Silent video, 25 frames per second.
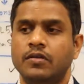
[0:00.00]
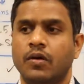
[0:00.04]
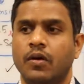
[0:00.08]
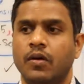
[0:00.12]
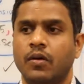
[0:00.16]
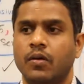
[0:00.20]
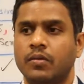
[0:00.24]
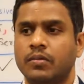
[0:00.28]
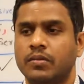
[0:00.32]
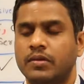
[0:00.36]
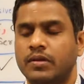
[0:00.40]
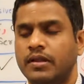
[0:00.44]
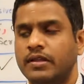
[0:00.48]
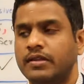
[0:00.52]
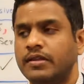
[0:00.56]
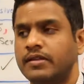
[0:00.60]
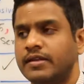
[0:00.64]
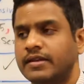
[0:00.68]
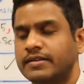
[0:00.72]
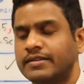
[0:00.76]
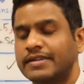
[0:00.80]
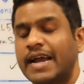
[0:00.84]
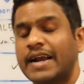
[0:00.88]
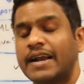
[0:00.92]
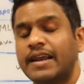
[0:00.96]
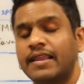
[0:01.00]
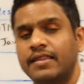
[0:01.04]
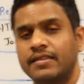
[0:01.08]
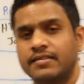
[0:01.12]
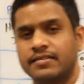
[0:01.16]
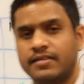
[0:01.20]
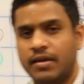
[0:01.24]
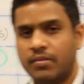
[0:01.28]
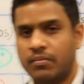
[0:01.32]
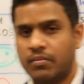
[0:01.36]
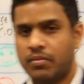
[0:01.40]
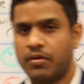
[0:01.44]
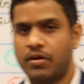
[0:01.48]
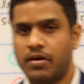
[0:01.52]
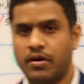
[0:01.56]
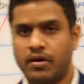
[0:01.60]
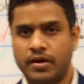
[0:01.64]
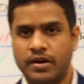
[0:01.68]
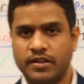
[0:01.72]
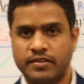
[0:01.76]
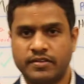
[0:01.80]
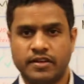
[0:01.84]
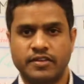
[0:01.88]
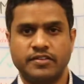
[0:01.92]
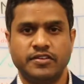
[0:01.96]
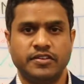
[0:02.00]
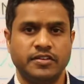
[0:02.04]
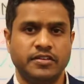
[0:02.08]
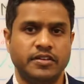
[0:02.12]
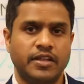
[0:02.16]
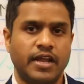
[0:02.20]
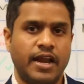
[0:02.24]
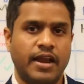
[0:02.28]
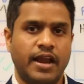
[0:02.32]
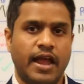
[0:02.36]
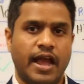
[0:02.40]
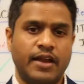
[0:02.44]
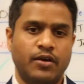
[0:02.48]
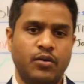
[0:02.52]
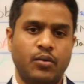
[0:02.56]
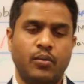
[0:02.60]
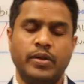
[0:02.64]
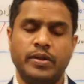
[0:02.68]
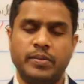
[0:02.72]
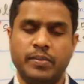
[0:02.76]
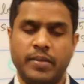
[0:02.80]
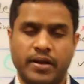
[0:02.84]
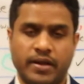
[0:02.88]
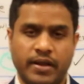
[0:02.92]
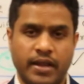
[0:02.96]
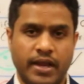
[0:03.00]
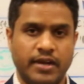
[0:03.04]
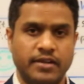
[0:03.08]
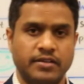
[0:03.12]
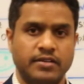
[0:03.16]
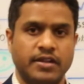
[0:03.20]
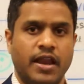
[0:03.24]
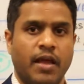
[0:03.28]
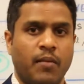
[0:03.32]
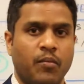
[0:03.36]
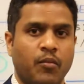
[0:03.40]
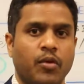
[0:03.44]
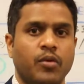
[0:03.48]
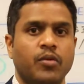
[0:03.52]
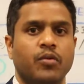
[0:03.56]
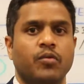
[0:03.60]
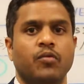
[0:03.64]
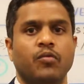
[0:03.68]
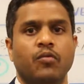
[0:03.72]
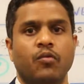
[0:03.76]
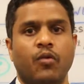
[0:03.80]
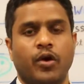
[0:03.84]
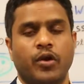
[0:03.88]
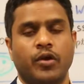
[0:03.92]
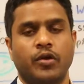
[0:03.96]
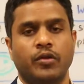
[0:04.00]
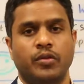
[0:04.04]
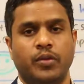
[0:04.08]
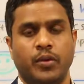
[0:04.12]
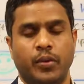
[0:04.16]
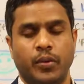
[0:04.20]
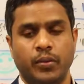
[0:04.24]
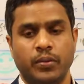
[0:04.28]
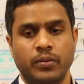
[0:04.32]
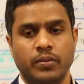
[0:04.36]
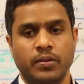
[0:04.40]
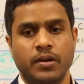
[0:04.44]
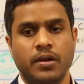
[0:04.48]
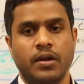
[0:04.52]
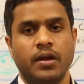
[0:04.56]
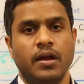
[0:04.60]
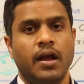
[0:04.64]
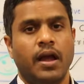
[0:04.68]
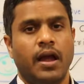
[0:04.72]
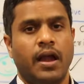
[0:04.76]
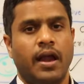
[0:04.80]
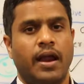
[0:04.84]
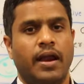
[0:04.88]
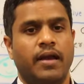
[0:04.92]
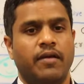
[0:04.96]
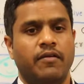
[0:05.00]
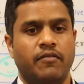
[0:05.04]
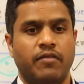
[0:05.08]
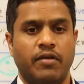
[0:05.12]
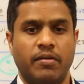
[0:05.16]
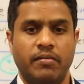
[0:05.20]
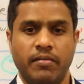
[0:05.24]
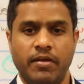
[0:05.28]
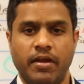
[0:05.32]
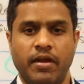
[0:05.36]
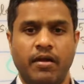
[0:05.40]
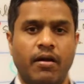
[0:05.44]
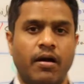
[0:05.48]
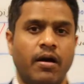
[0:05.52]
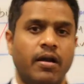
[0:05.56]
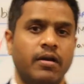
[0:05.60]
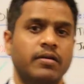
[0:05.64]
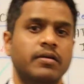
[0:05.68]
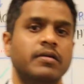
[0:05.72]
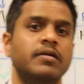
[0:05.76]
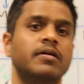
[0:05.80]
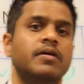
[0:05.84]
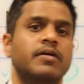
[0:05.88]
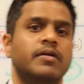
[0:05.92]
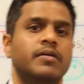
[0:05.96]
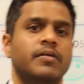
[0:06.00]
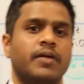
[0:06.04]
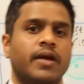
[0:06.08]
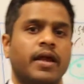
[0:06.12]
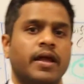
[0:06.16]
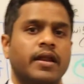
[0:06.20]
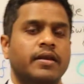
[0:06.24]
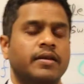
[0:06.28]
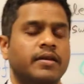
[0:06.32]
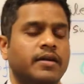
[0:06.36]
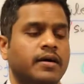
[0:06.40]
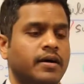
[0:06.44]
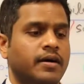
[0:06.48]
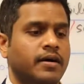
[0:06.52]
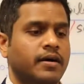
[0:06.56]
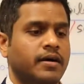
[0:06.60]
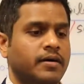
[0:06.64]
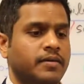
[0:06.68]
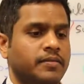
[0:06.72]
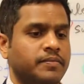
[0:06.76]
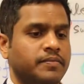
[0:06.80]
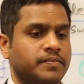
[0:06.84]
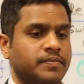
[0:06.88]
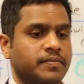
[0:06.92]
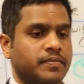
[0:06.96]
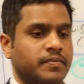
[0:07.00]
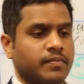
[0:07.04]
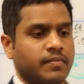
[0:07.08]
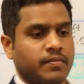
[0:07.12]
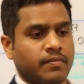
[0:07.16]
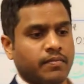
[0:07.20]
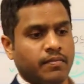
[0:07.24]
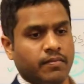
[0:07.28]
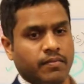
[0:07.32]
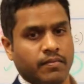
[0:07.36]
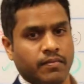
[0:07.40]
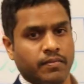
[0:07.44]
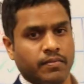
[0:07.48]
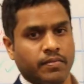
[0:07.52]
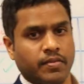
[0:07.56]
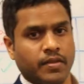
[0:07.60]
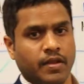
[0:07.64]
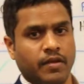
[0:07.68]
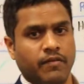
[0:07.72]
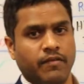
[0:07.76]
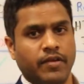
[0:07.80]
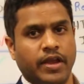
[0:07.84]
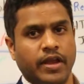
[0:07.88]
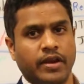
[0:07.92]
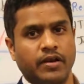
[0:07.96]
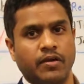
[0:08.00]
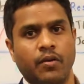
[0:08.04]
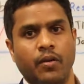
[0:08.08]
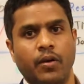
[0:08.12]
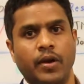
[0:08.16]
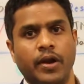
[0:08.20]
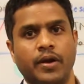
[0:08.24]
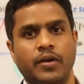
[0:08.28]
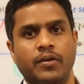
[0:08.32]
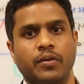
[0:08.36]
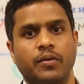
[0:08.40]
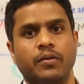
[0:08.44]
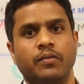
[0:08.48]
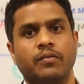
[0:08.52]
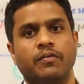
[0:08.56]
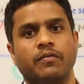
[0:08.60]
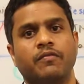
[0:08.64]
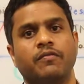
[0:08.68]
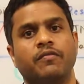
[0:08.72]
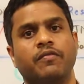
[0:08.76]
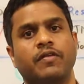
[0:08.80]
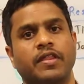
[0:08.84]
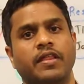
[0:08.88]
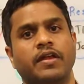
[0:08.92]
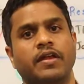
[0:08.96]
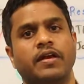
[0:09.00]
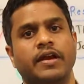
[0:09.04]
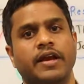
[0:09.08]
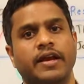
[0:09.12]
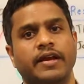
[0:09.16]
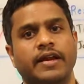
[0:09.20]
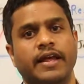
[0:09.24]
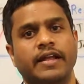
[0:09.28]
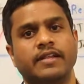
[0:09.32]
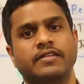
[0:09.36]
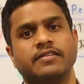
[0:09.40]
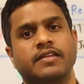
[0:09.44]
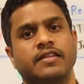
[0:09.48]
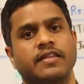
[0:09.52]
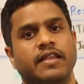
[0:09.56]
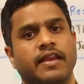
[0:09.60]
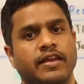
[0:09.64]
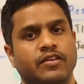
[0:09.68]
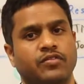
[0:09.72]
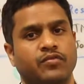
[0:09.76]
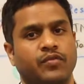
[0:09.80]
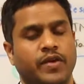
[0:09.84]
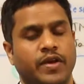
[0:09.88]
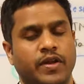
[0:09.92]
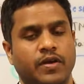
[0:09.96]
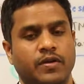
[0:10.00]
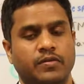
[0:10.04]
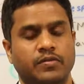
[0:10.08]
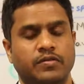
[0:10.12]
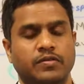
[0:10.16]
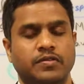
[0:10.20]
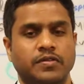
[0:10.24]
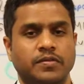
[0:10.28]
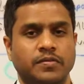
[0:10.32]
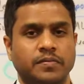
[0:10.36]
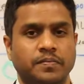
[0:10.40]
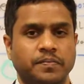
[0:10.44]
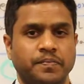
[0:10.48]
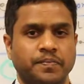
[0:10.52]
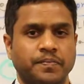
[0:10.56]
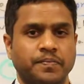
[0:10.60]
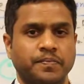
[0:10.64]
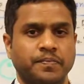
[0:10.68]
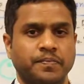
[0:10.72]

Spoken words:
So this is exactly the same discussion that I do with my clients that I'm going to walk you through, and from here on you can we can go into further details in the next videos.